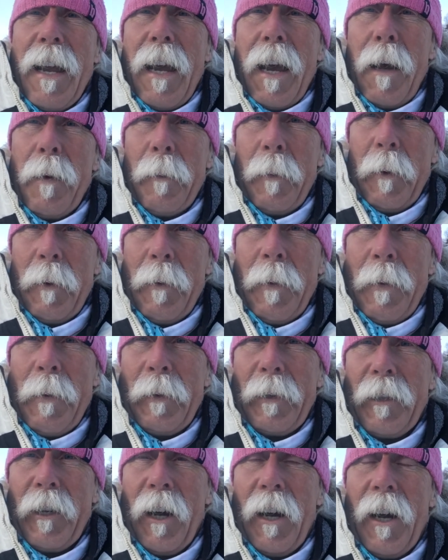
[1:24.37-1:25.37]
And Marie
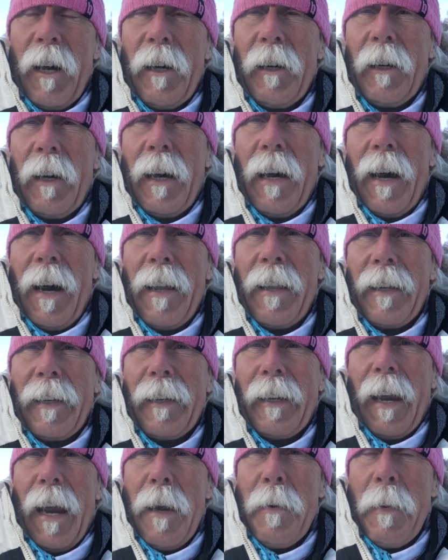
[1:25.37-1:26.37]
Michelle, I
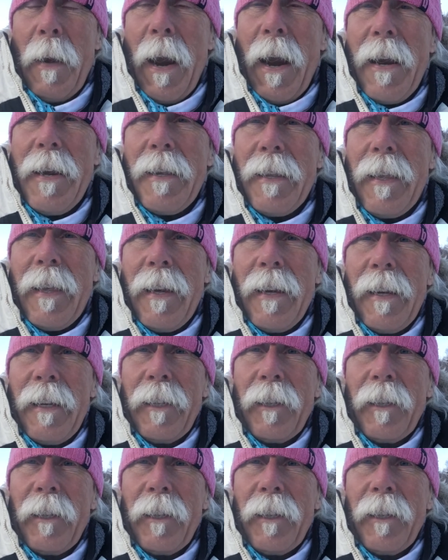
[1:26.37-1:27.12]
think, came 8th.